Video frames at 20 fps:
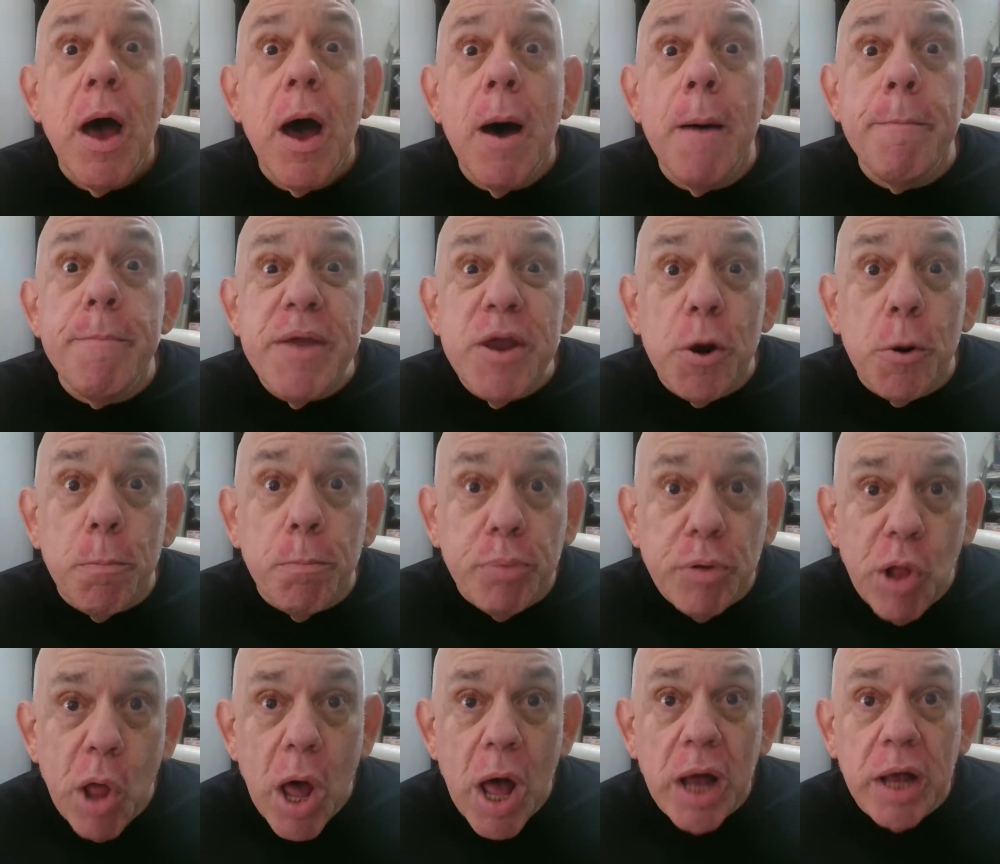a mere
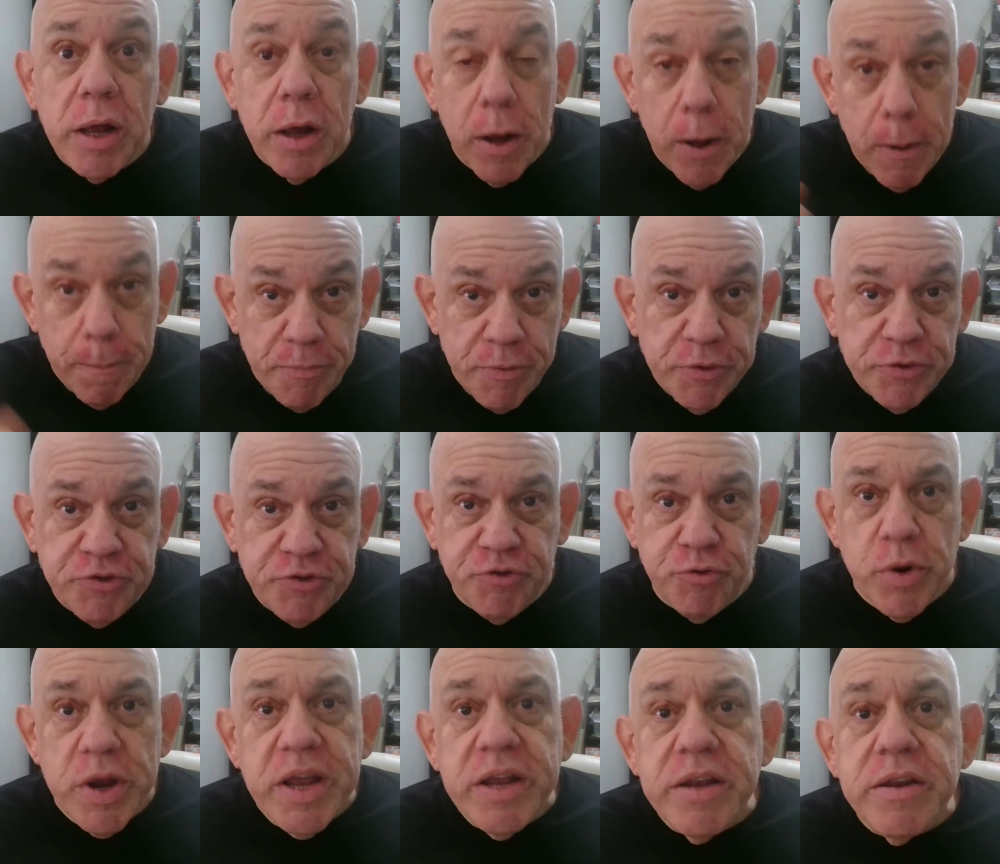block up the
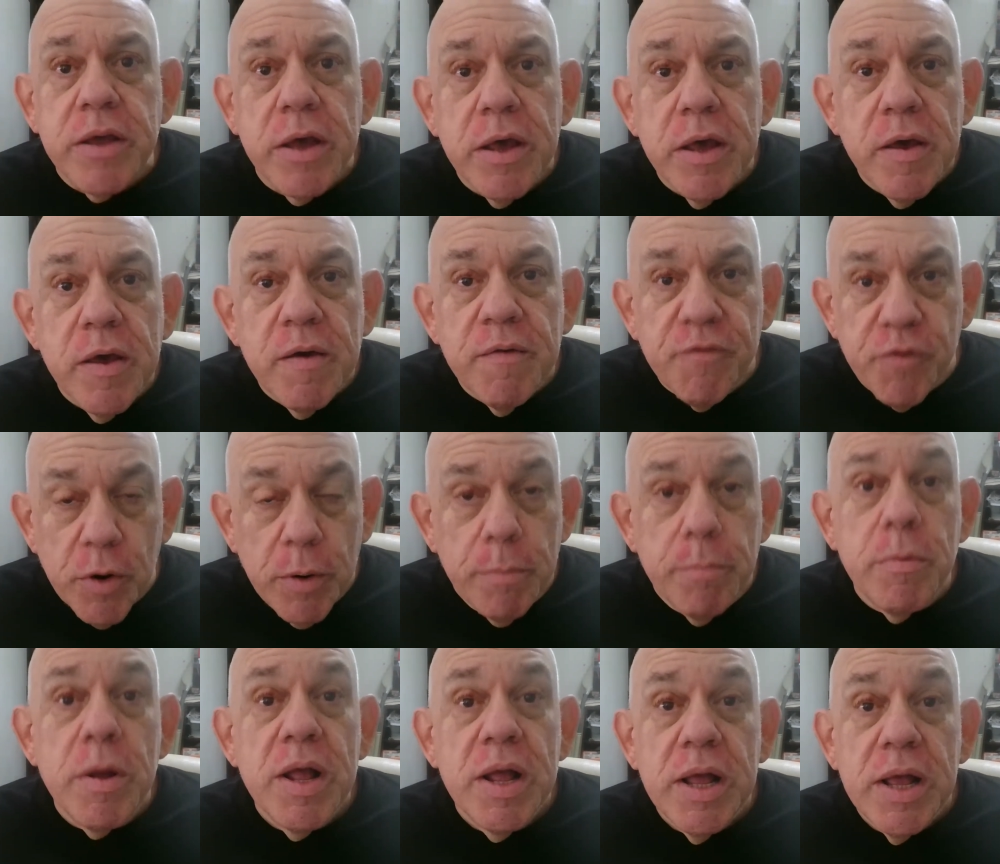street
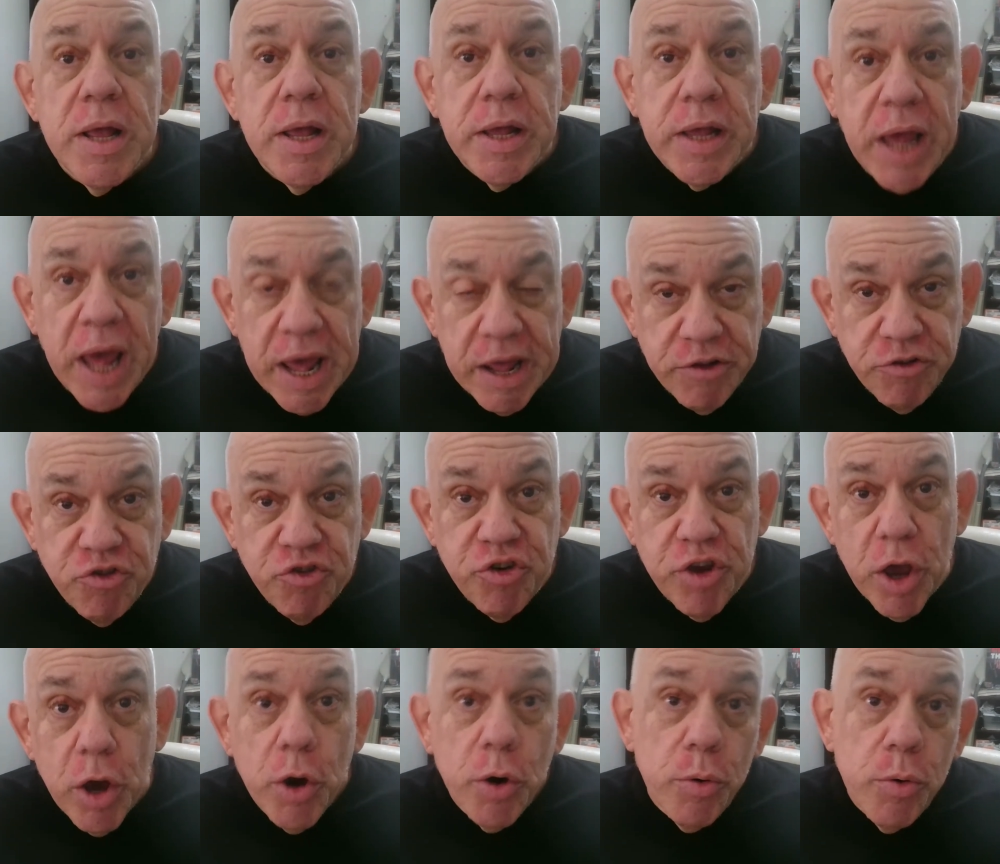from
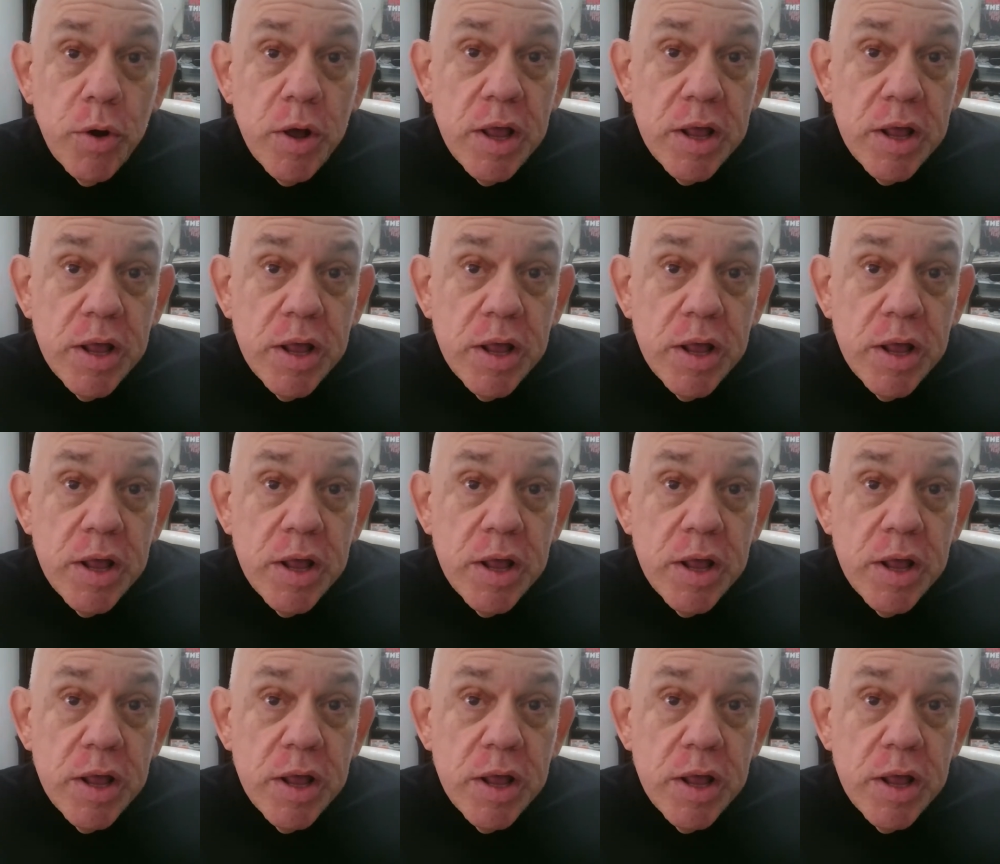KGO.